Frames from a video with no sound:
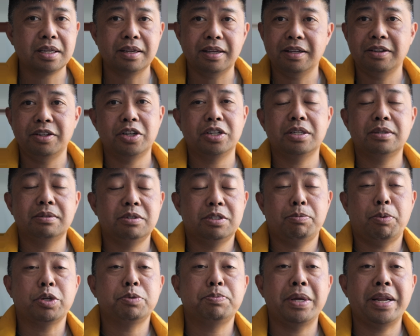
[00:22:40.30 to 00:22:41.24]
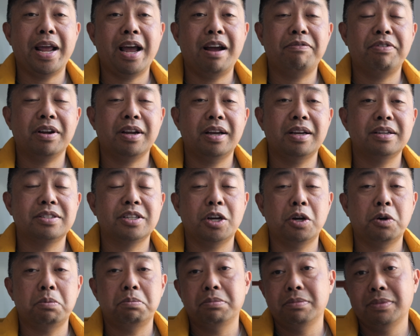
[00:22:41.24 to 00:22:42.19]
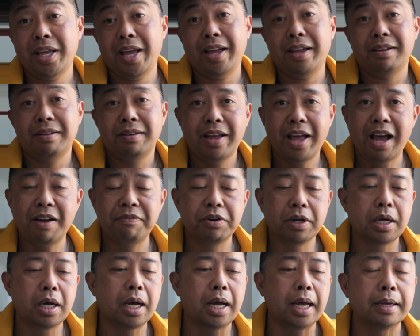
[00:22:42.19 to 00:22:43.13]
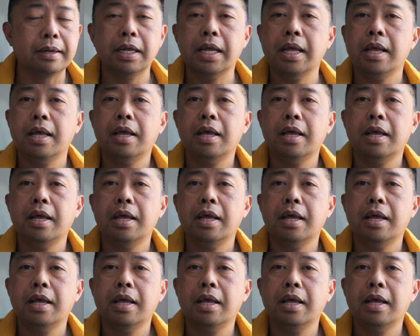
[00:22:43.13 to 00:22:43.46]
you're supposed to be in Africa, so hey, Africa hot.